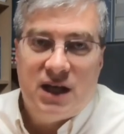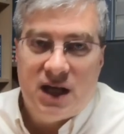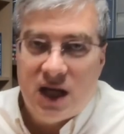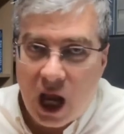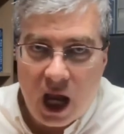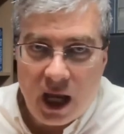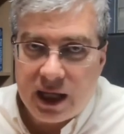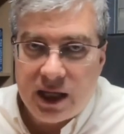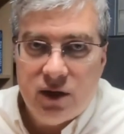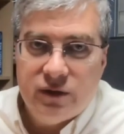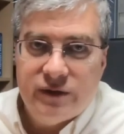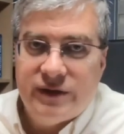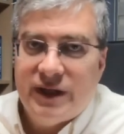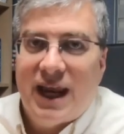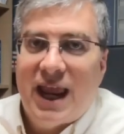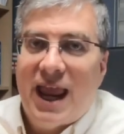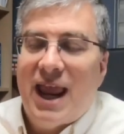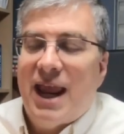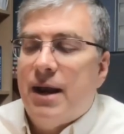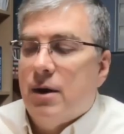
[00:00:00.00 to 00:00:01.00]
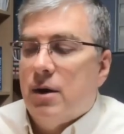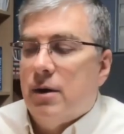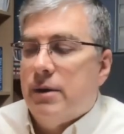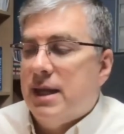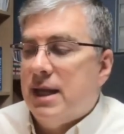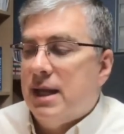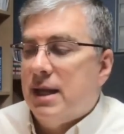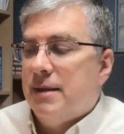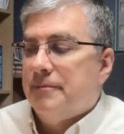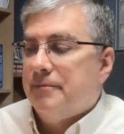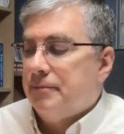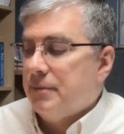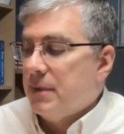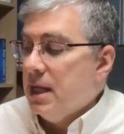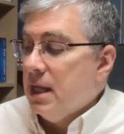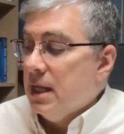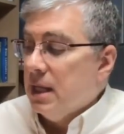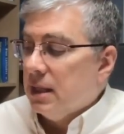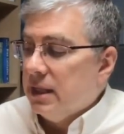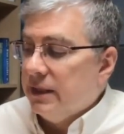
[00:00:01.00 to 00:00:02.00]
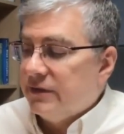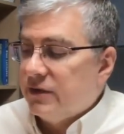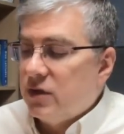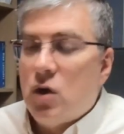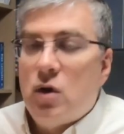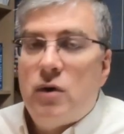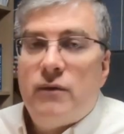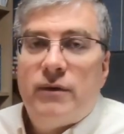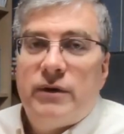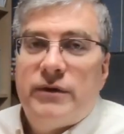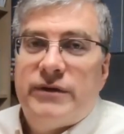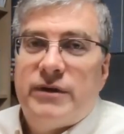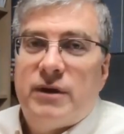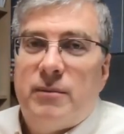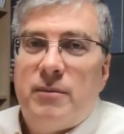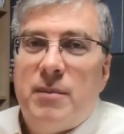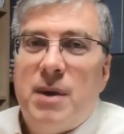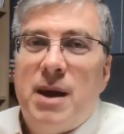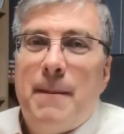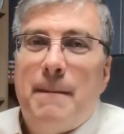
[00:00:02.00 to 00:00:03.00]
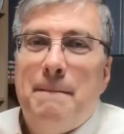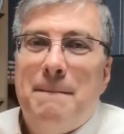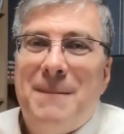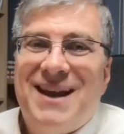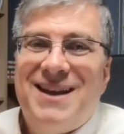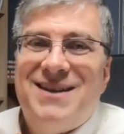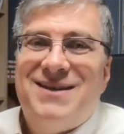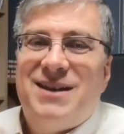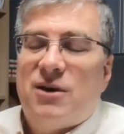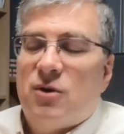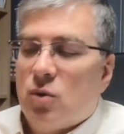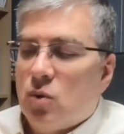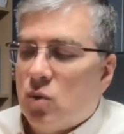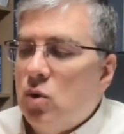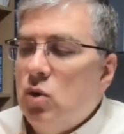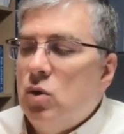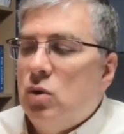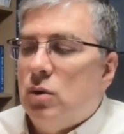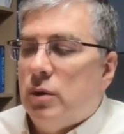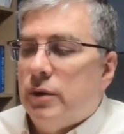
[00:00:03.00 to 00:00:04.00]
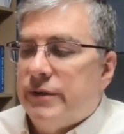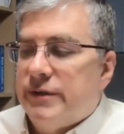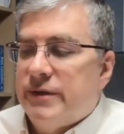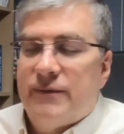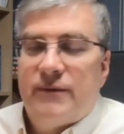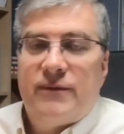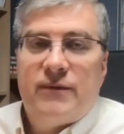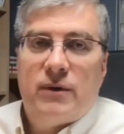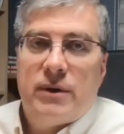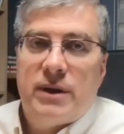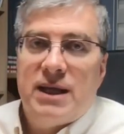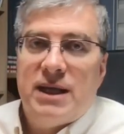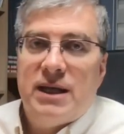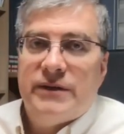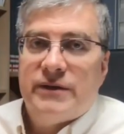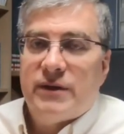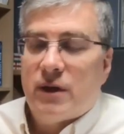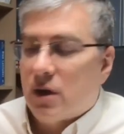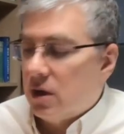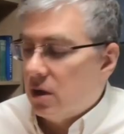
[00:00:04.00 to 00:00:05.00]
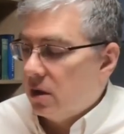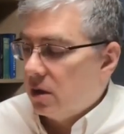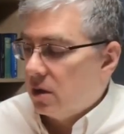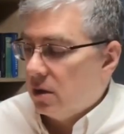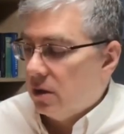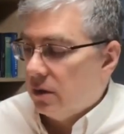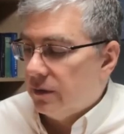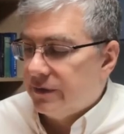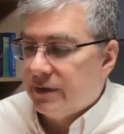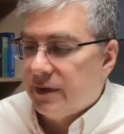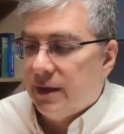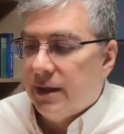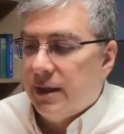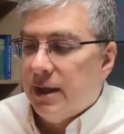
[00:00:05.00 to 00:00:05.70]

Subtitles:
not using a or the. Let's go over some basic rules for these articles.